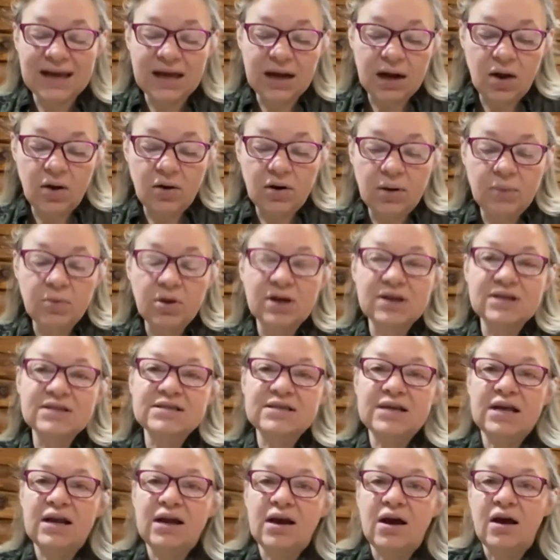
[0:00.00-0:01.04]
out and I'm going to
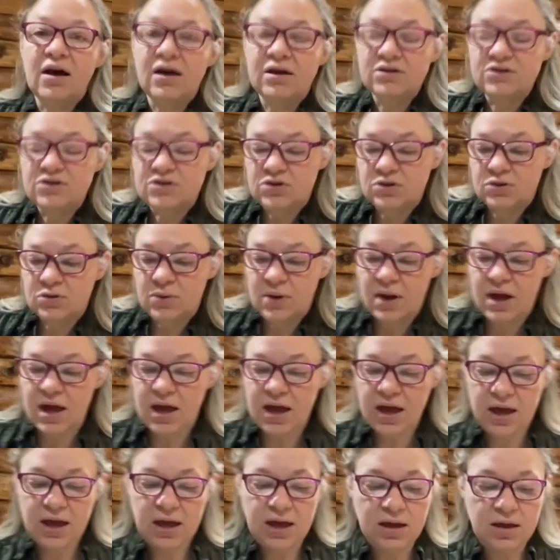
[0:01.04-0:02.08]
set it onto
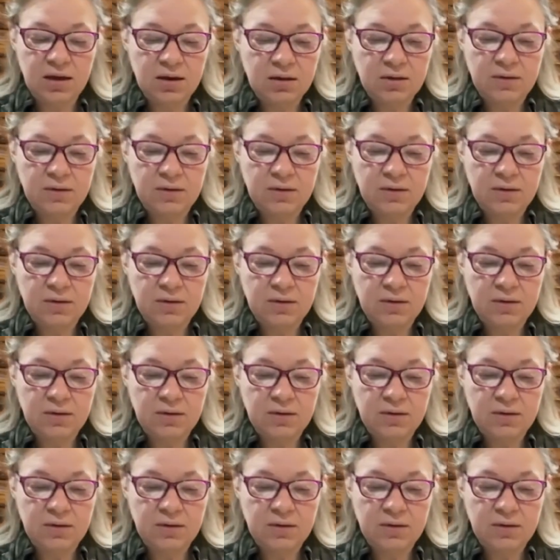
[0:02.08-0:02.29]
a